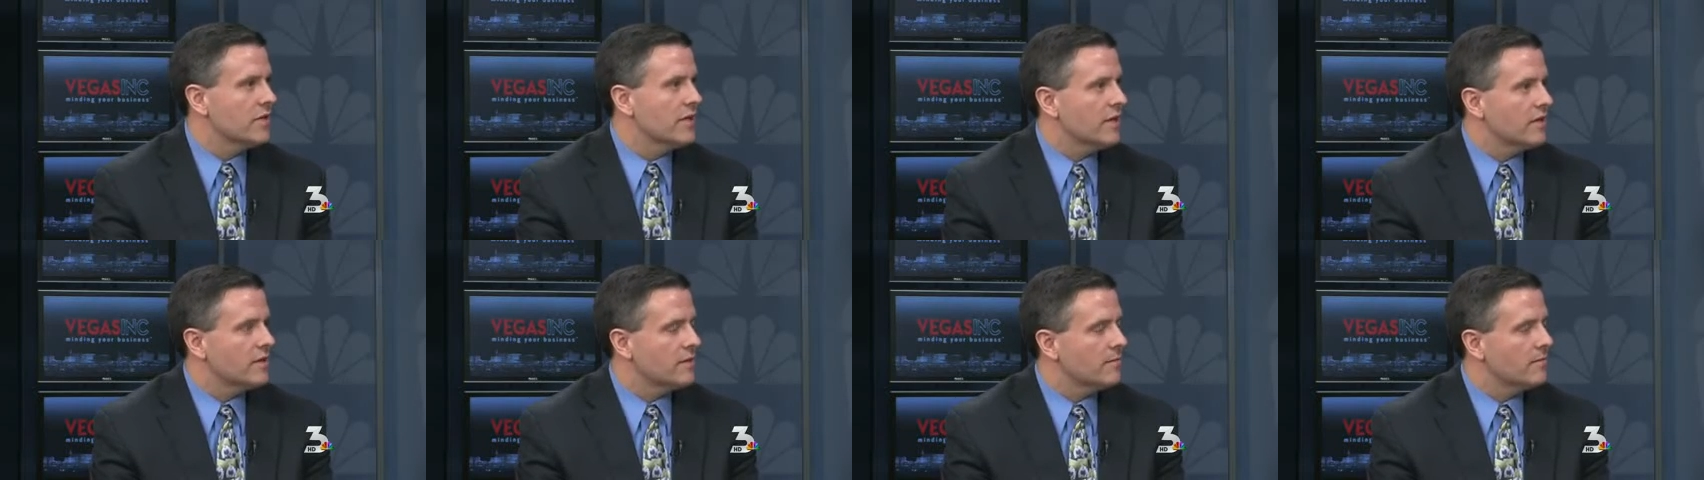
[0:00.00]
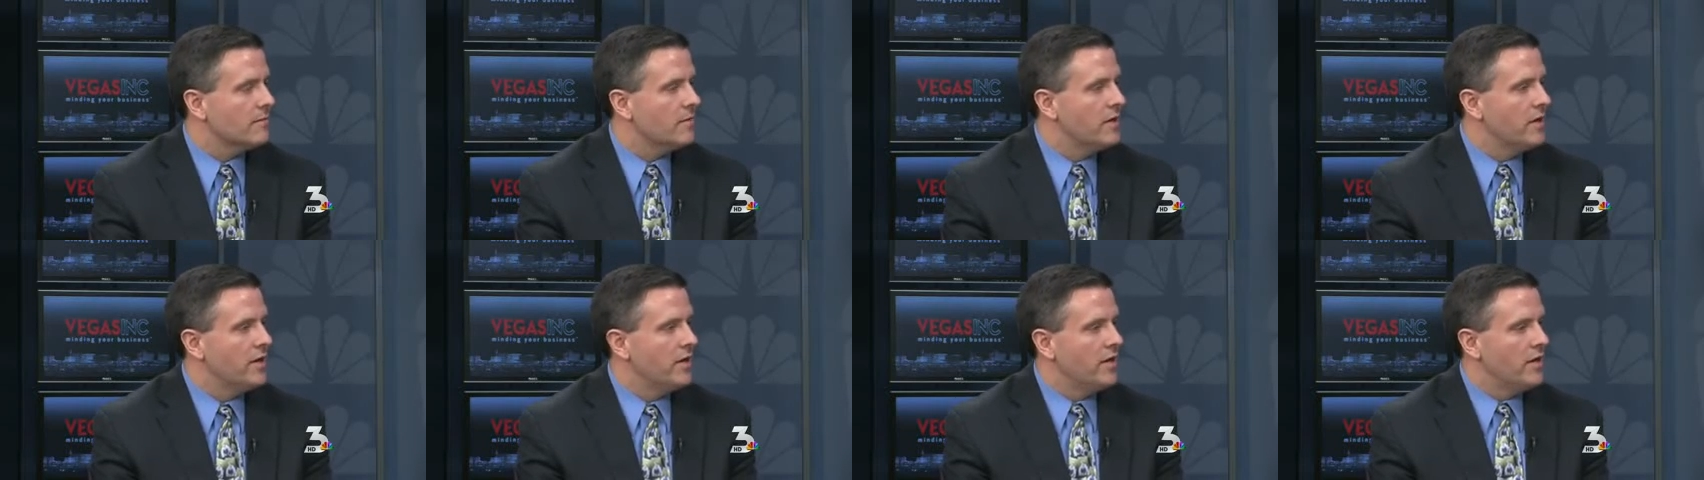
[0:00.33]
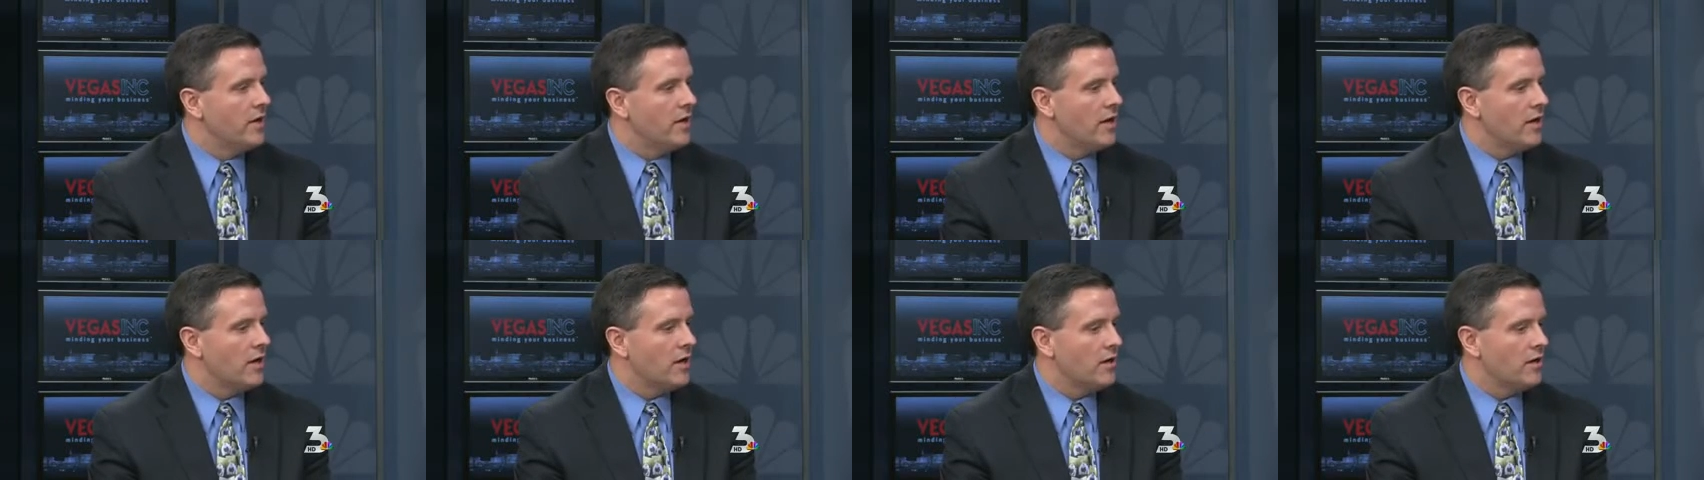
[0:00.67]
and get them
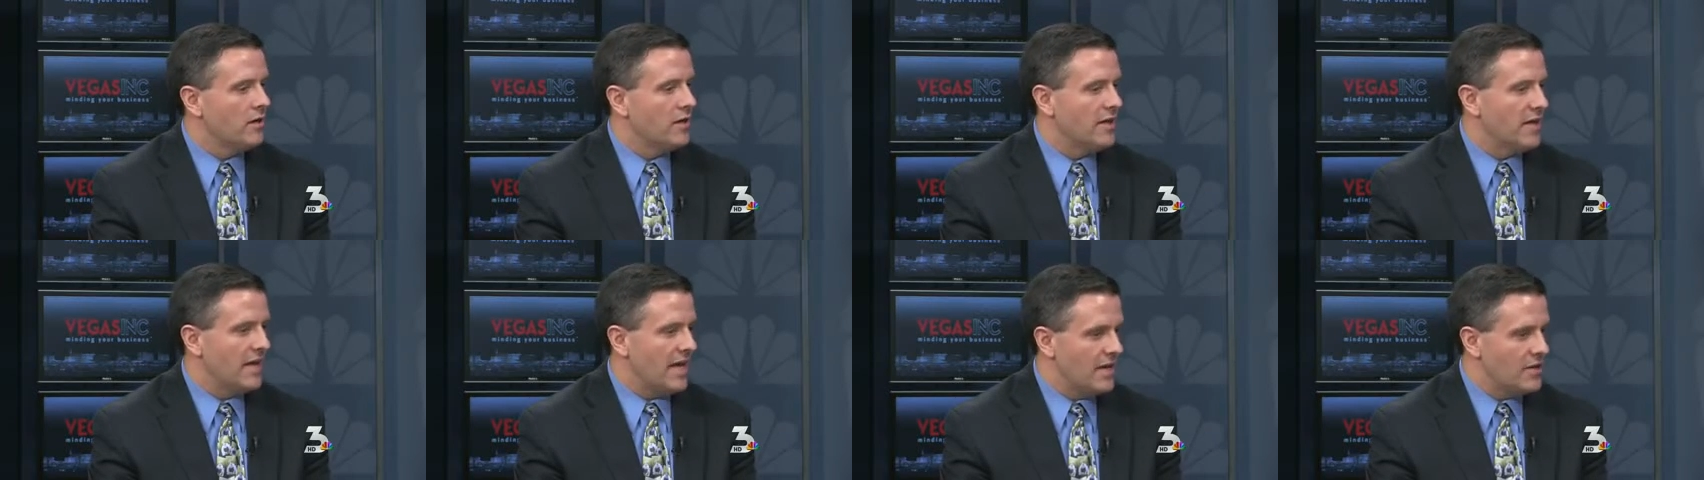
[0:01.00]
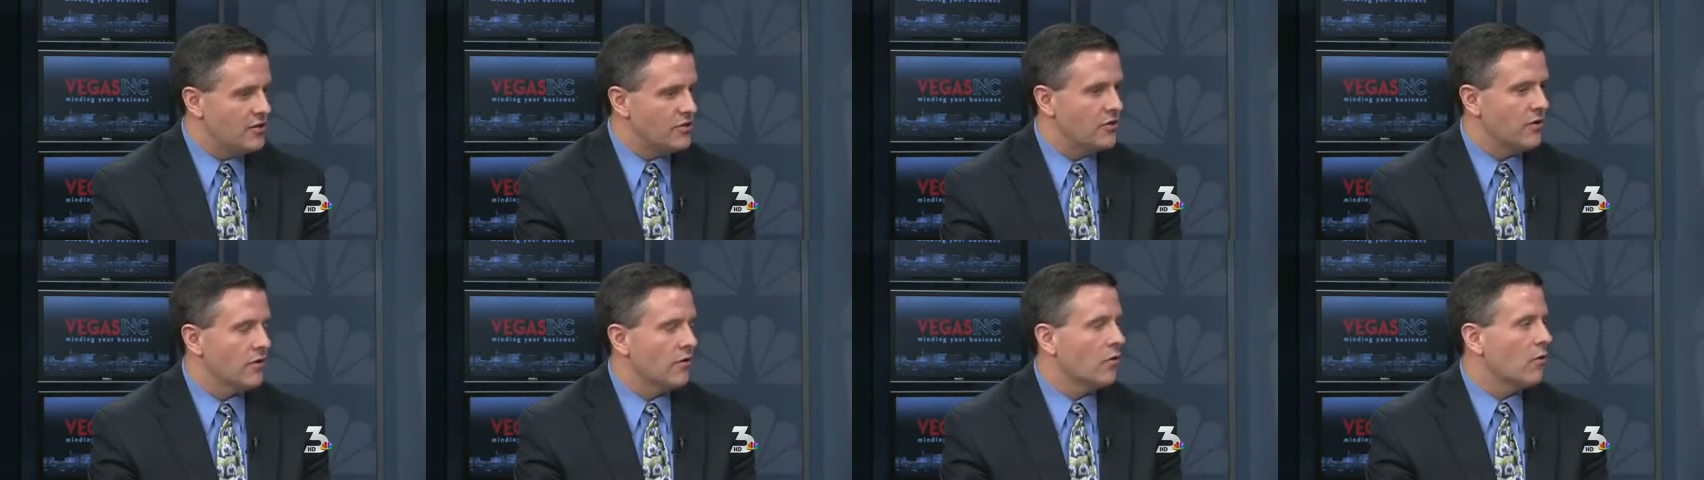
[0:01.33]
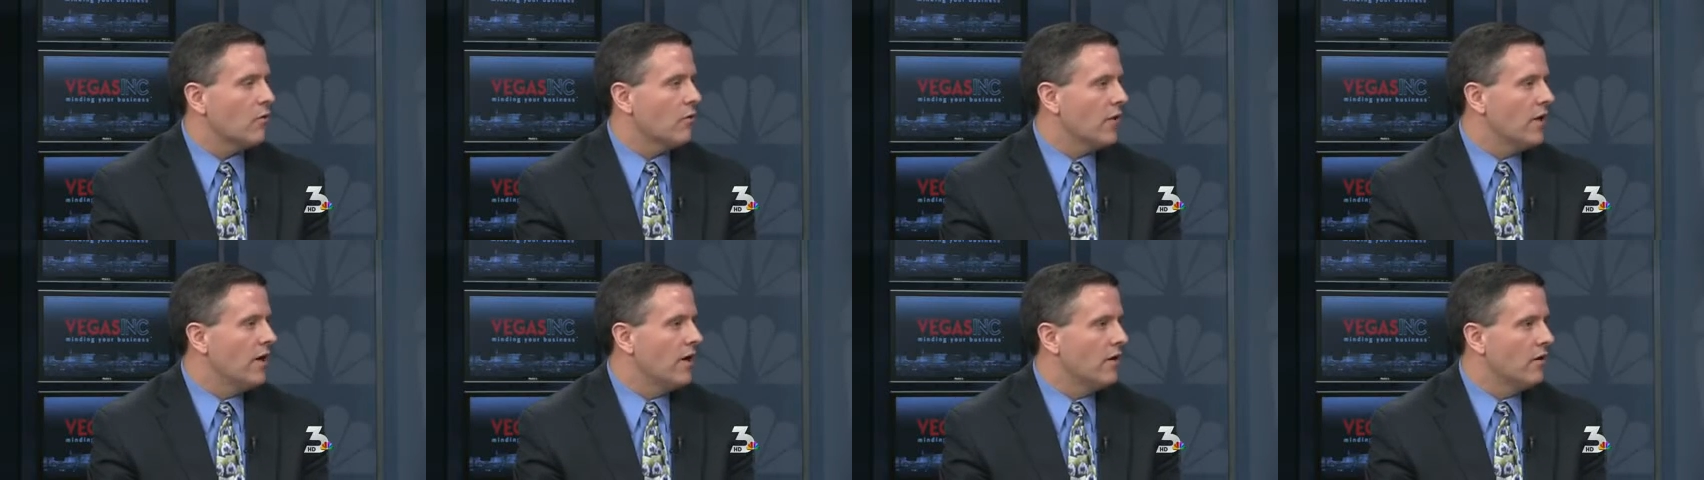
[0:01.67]
engaged in
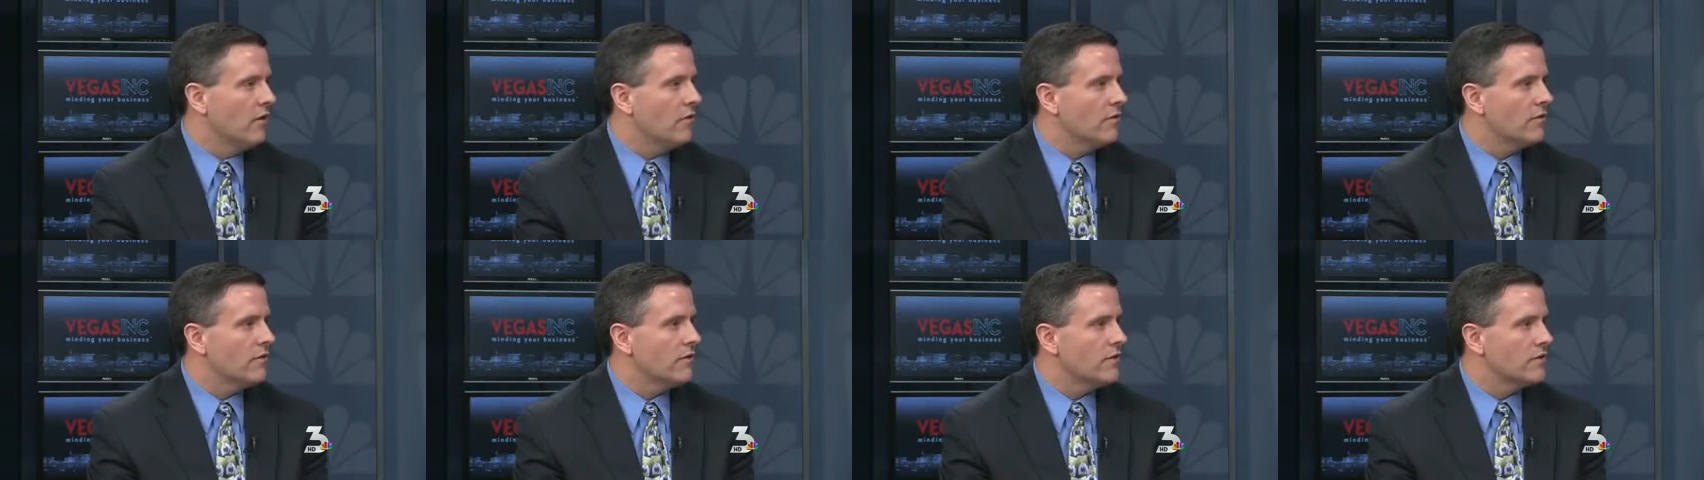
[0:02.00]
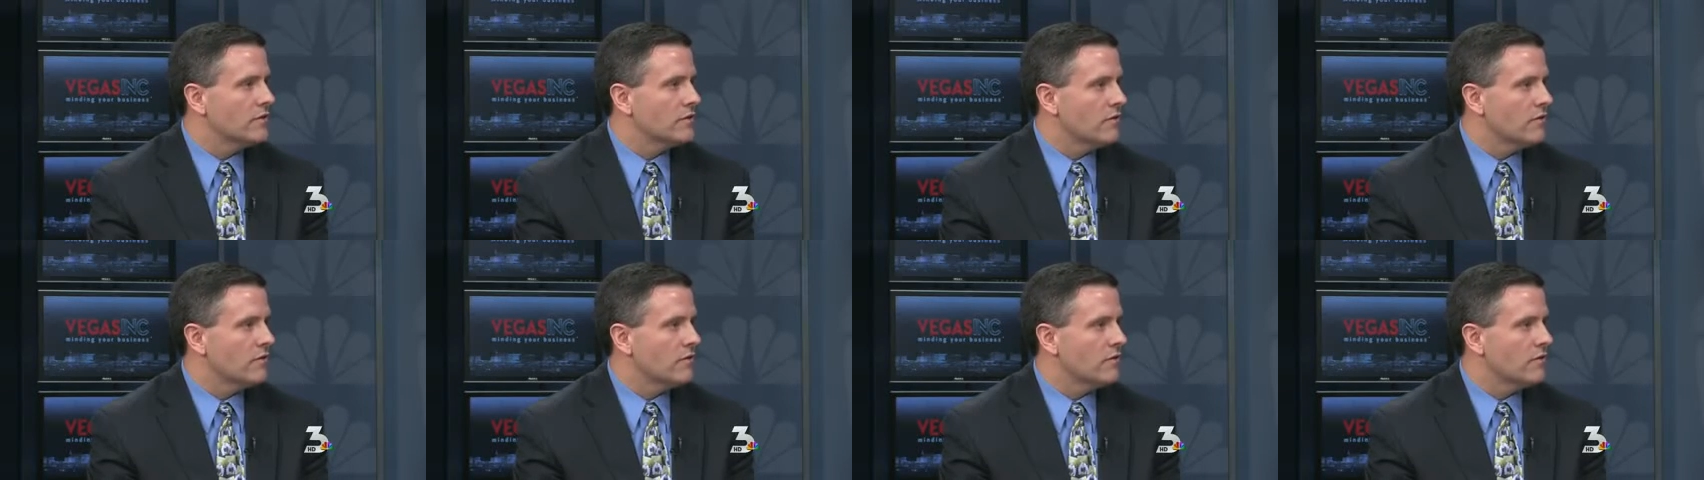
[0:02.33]
their own health,